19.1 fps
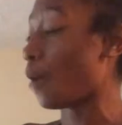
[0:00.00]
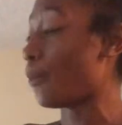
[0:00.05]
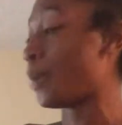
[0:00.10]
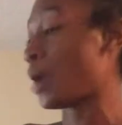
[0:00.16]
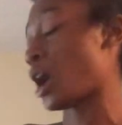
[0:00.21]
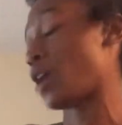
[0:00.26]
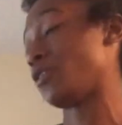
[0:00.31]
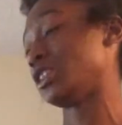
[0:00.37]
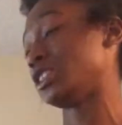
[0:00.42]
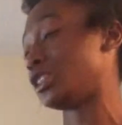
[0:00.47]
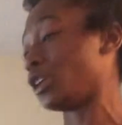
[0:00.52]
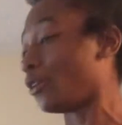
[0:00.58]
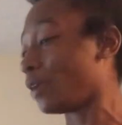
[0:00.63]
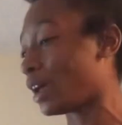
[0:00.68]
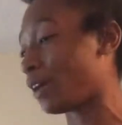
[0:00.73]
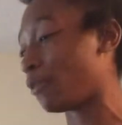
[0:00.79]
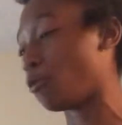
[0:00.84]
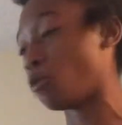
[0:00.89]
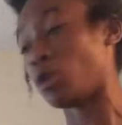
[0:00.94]
pirates don't
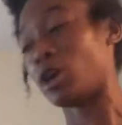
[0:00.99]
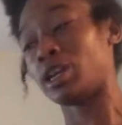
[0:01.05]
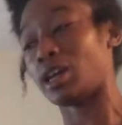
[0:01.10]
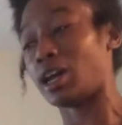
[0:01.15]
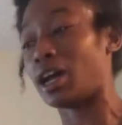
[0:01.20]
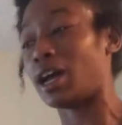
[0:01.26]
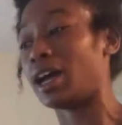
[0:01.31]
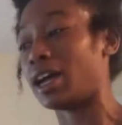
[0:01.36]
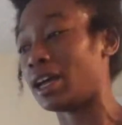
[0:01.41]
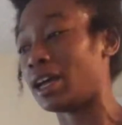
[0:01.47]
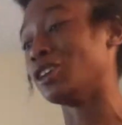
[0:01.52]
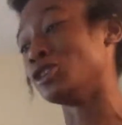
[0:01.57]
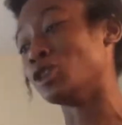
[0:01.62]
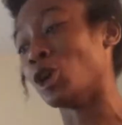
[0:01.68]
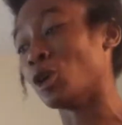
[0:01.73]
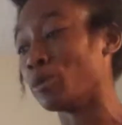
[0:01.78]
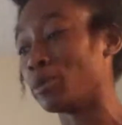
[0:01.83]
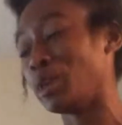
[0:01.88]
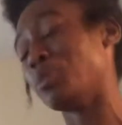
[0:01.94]
have one eye.
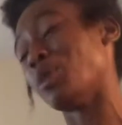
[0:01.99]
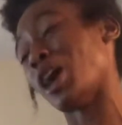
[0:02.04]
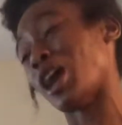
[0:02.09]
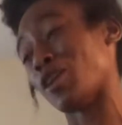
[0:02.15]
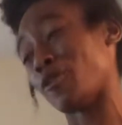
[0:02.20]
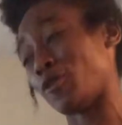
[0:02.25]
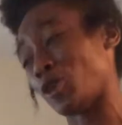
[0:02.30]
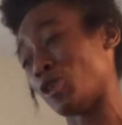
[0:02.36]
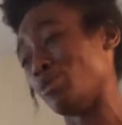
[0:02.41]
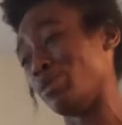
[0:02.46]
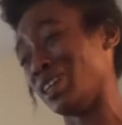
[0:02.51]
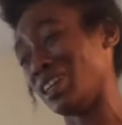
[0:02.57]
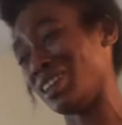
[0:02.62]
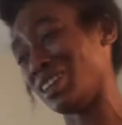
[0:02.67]
Don't be pyrophobic.